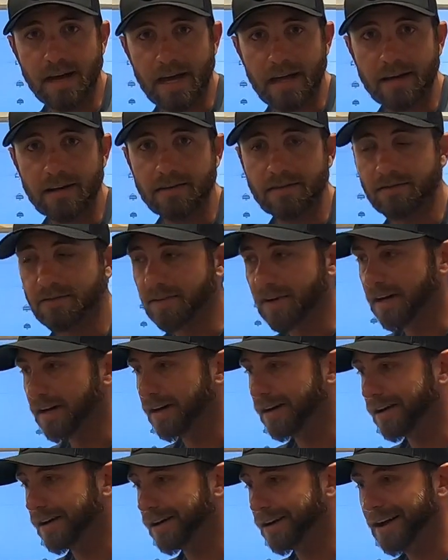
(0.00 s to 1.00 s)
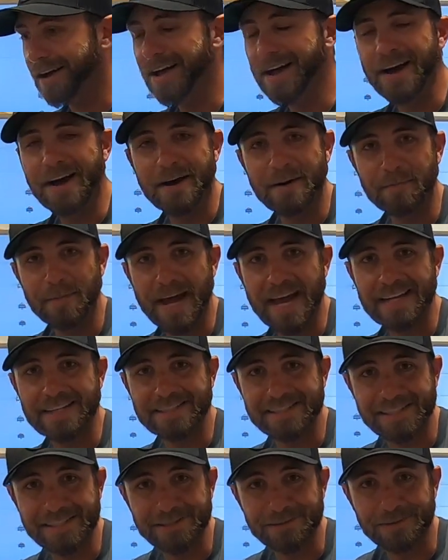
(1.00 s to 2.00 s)
out of a
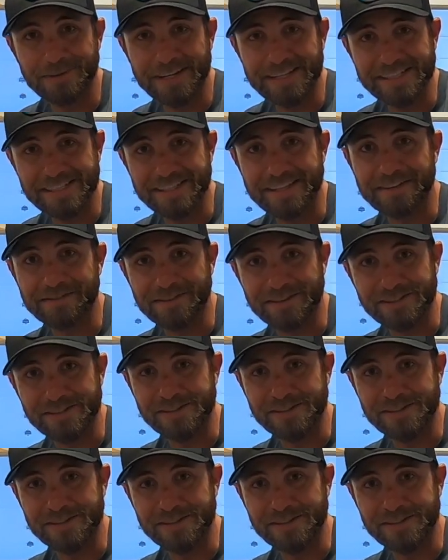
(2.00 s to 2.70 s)
bad situation if you're